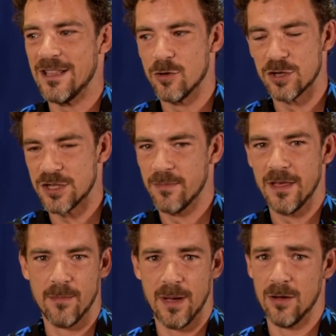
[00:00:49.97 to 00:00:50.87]
There's
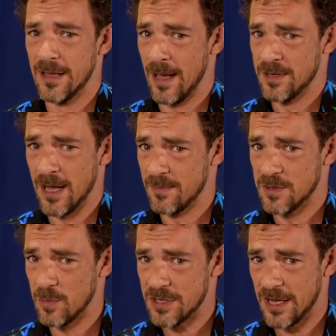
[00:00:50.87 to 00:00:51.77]
something about laptops
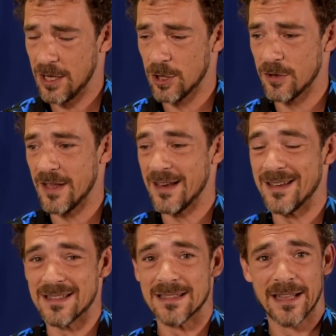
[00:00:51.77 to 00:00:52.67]
in particular that it
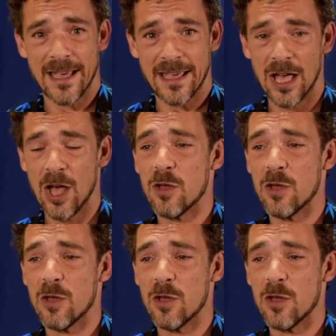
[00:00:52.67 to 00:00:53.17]
doesn't like.